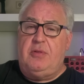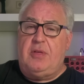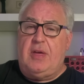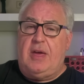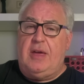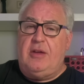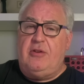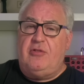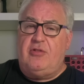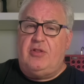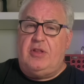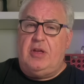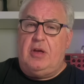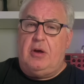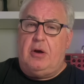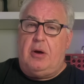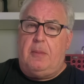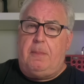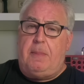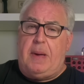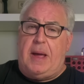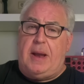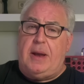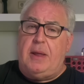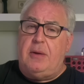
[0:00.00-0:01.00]

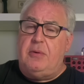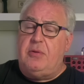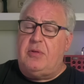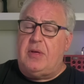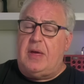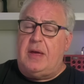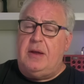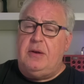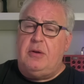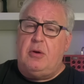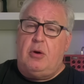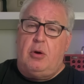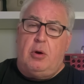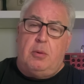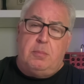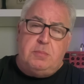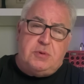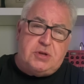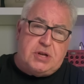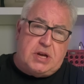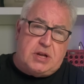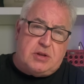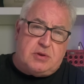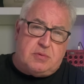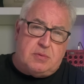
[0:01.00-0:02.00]
HDR panos and
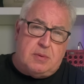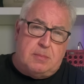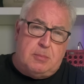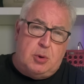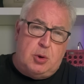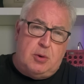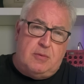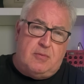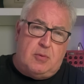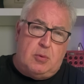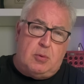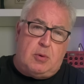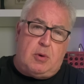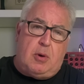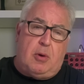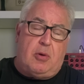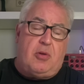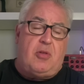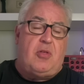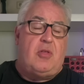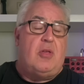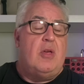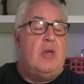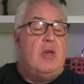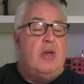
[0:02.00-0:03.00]
object removal,
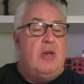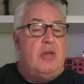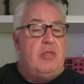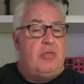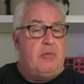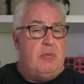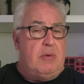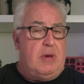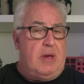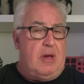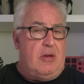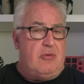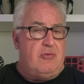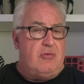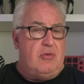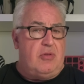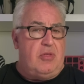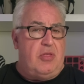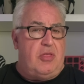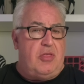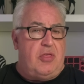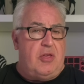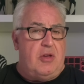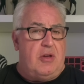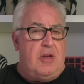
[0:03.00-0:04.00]
costs
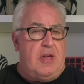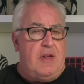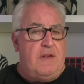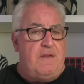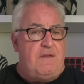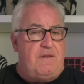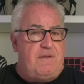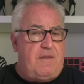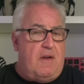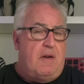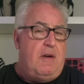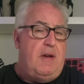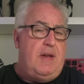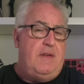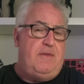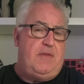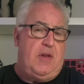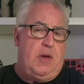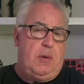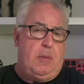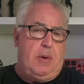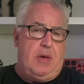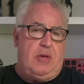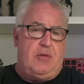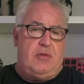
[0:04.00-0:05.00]

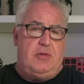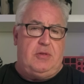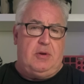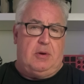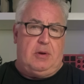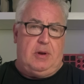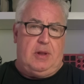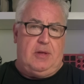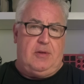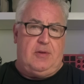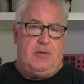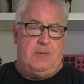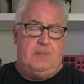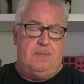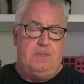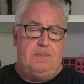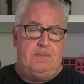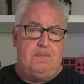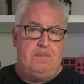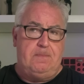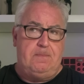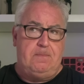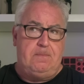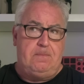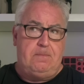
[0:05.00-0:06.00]
$335.
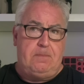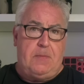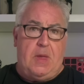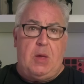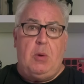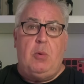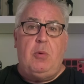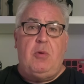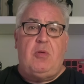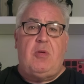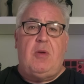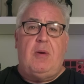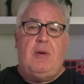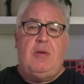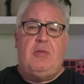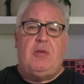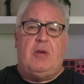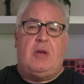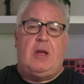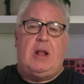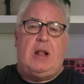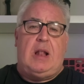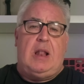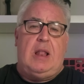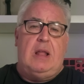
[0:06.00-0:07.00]
It also has a
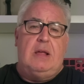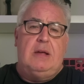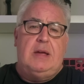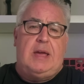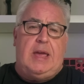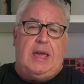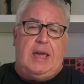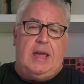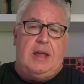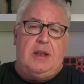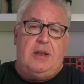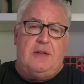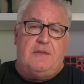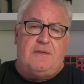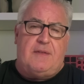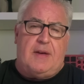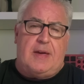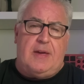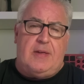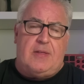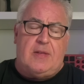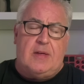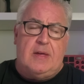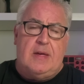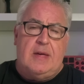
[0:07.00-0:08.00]
clunky
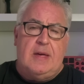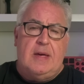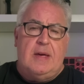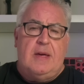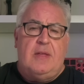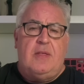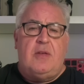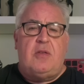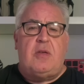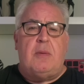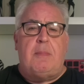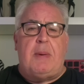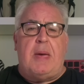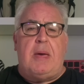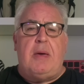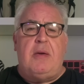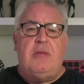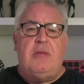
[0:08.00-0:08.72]
interface that's about as